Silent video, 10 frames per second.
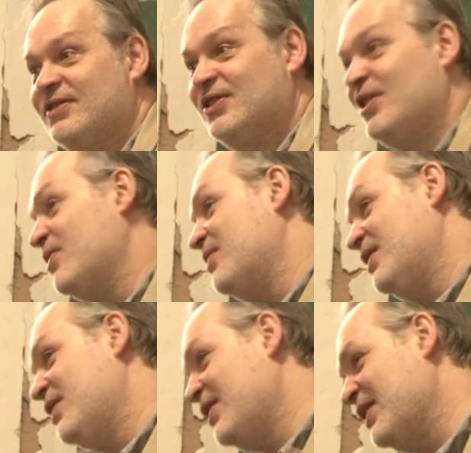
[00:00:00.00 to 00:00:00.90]
So
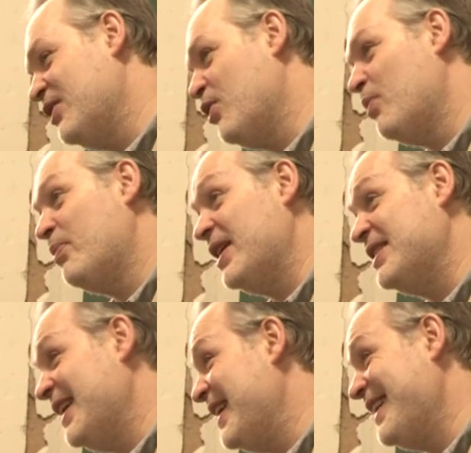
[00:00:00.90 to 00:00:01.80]
you can
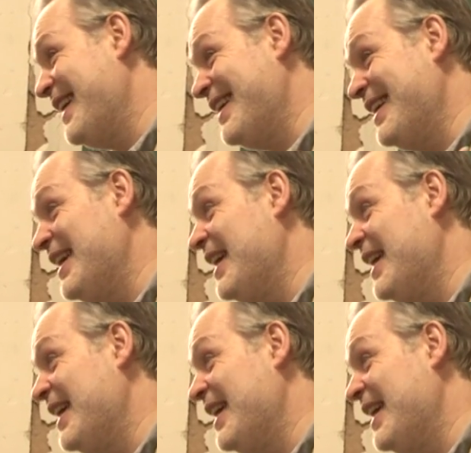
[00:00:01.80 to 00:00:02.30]
incorporate it in a